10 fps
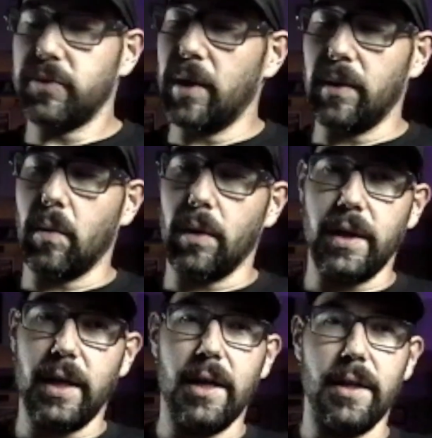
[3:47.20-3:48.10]

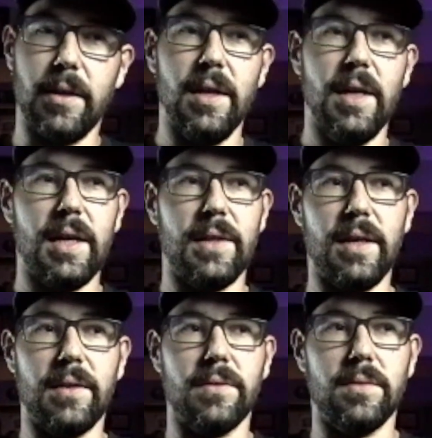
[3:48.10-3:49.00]
working on it, and
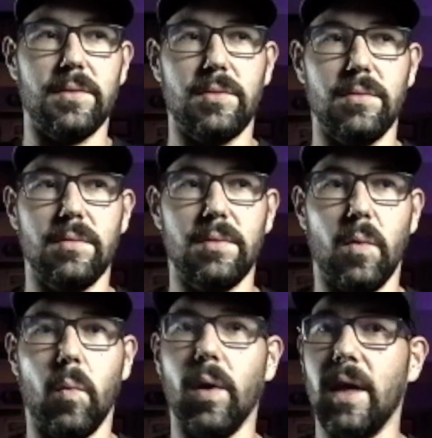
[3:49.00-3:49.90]
that the
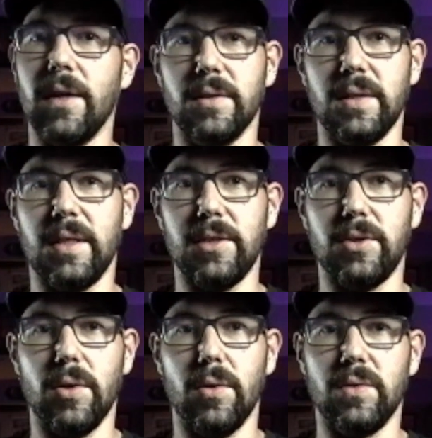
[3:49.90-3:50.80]
one-liners that they
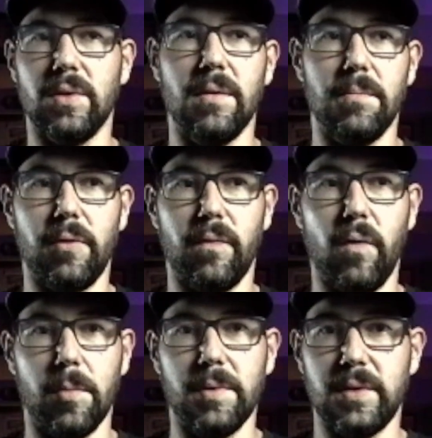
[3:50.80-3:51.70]
chose and the
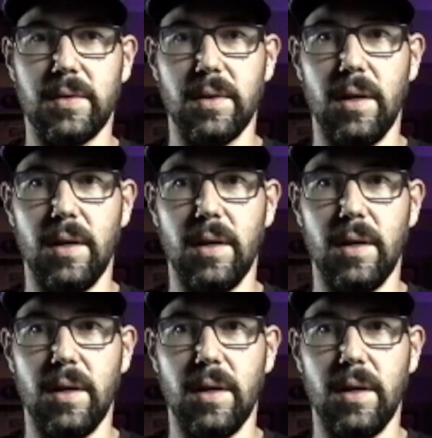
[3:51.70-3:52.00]
performance,